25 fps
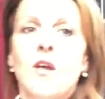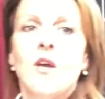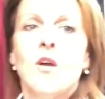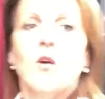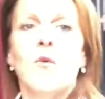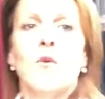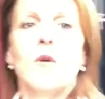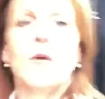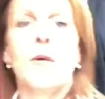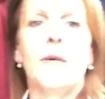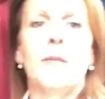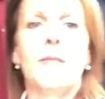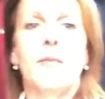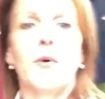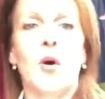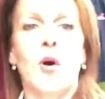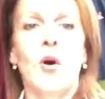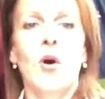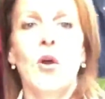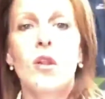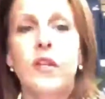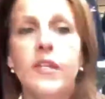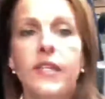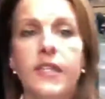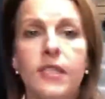Remember,
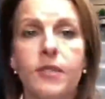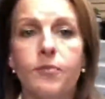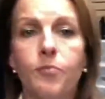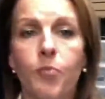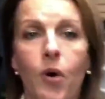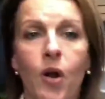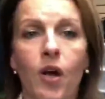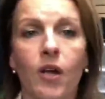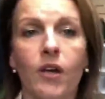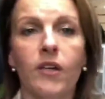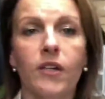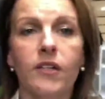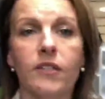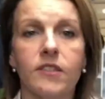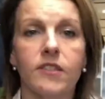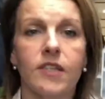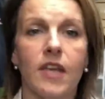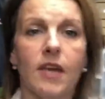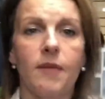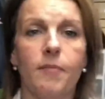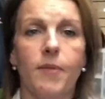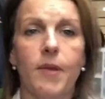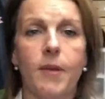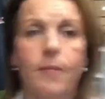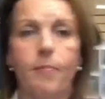all these products
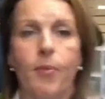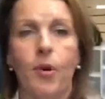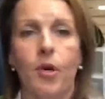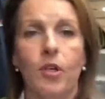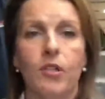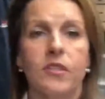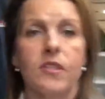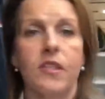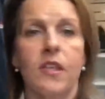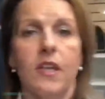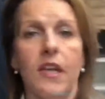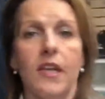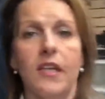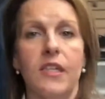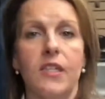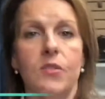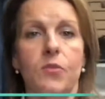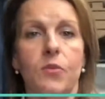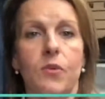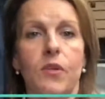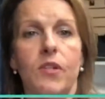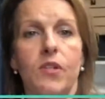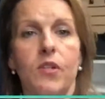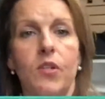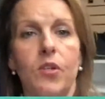can be personalised
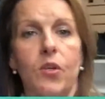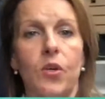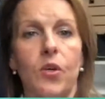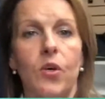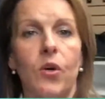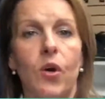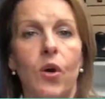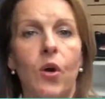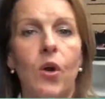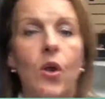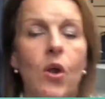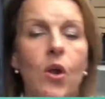with your